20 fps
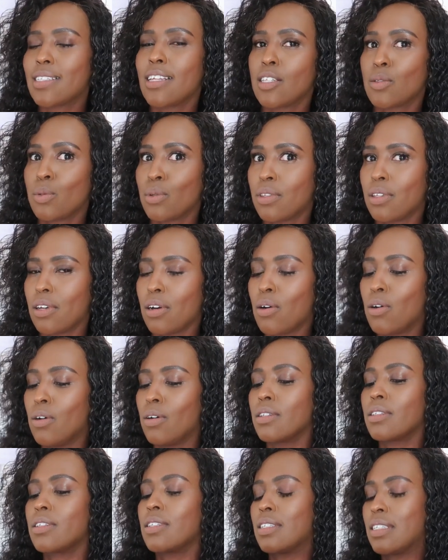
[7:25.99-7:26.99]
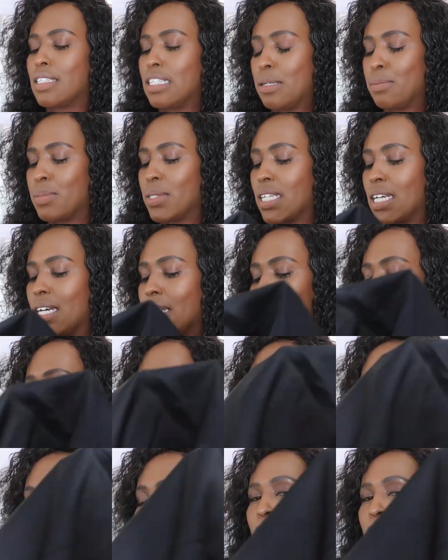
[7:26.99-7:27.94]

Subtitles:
That's what they're called, slip skirts.